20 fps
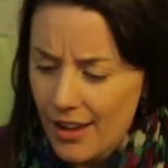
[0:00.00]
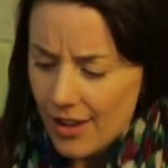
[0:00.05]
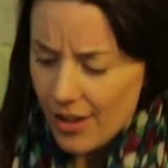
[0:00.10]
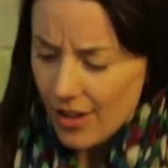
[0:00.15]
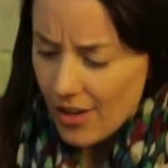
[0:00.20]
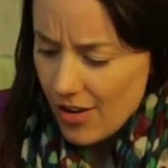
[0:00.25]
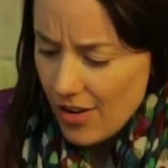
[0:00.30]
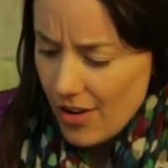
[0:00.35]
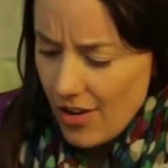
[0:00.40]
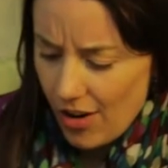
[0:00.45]

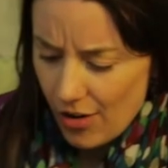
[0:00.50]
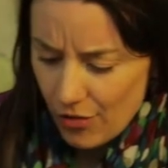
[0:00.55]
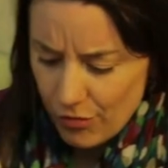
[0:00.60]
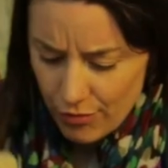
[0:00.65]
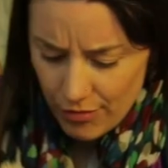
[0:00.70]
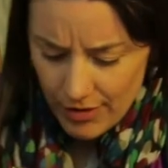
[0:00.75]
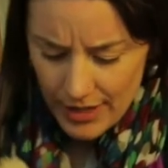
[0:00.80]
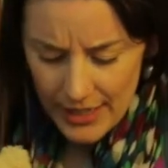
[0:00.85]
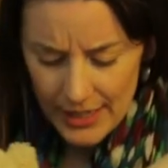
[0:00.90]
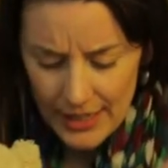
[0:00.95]
Oh,
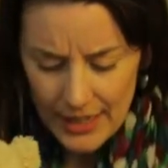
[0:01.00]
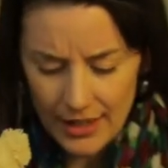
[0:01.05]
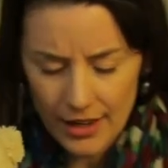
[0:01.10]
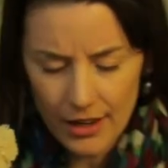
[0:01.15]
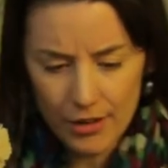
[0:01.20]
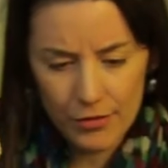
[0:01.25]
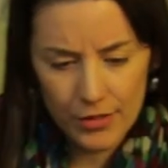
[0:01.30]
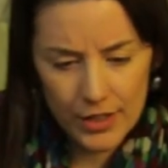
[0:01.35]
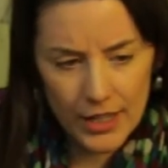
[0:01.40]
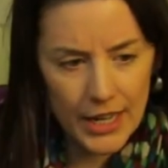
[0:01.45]
really
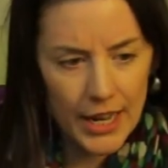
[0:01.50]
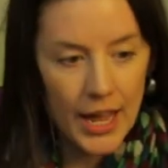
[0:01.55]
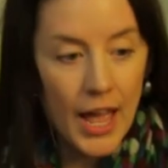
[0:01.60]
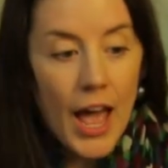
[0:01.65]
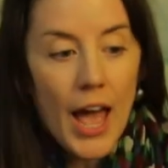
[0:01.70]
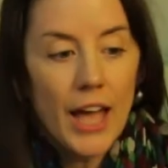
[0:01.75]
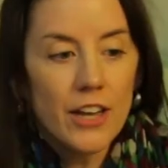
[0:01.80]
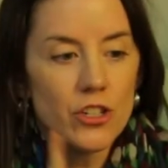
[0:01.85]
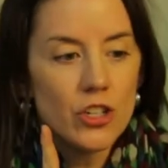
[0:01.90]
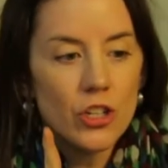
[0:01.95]
lovely.
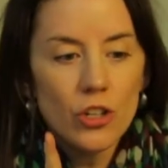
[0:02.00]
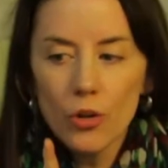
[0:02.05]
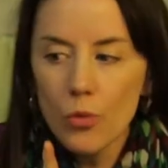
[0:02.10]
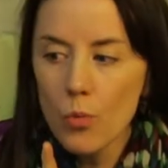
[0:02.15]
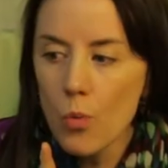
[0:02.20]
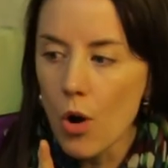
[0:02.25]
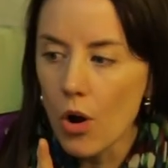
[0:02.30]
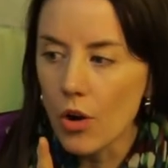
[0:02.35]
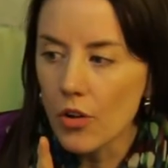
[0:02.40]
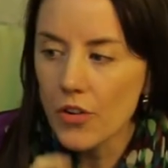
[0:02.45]
And do you know
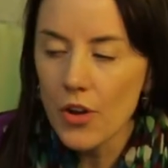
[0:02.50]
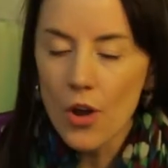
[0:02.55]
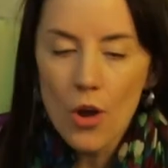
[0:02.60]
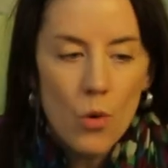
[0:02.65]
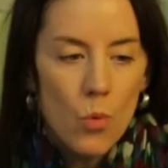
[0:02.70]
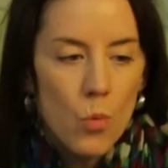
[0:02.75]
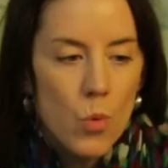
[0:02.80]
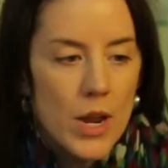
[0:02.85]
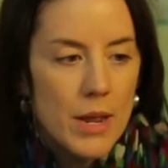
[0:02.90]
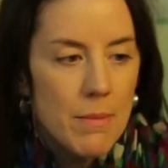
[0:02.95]
what?
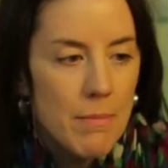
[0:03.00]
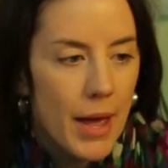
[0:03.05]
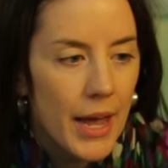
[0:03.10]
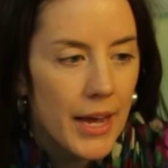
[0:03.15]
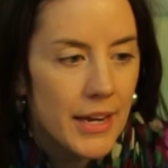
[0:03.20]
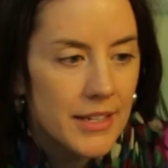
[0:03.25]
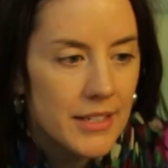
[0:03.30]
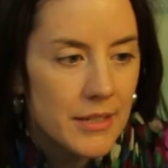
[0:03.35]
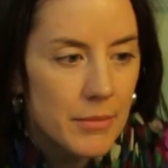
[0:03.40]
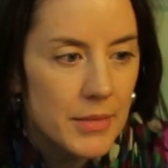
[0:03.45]
We made
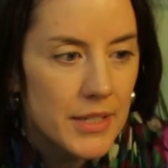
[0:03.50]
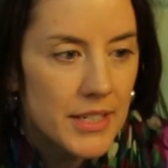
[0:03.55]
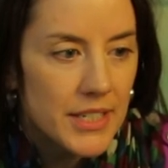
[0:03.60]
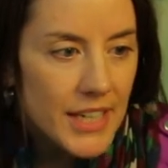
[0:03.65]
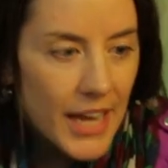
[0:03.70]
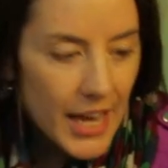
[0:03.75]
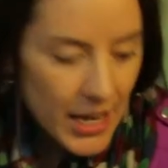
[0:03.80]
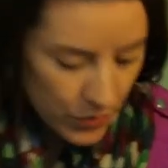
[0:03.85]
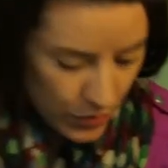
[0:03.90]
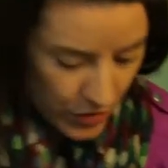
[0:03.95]
some
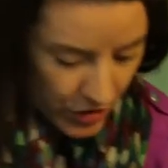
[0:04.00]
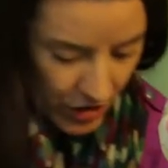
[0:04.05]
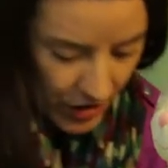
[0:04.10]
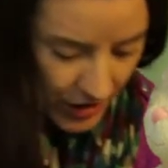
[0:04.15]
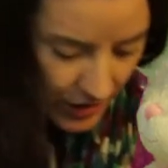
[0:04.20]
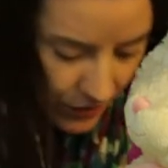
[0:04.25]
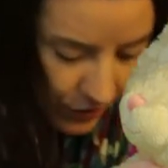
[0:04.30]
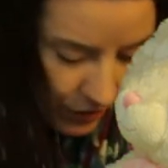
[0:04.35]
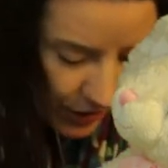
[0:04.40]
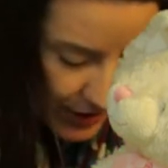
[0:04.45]
sandwiches
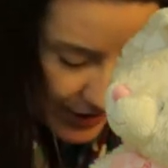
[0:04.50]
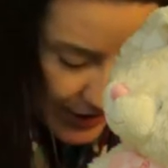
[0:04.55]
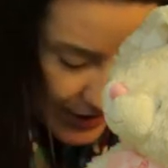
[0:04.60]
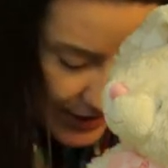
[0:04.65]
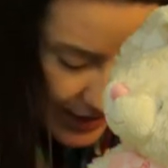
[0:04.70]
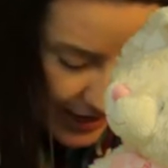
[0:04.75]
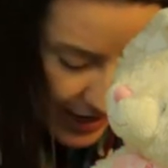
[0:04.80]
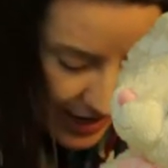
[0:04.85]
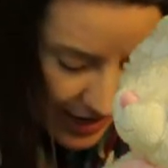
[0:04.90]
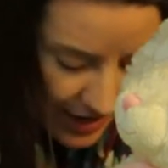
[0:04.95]
for us to
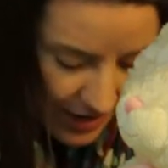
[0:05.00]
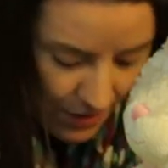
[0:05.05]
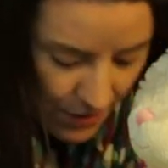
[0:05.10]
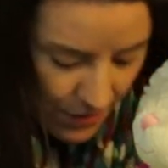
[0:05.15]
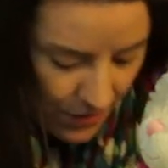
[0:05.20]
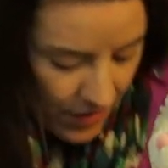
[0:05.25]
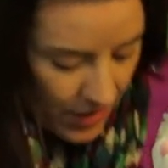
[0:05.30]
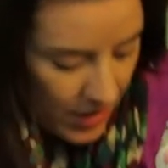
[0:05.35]
have.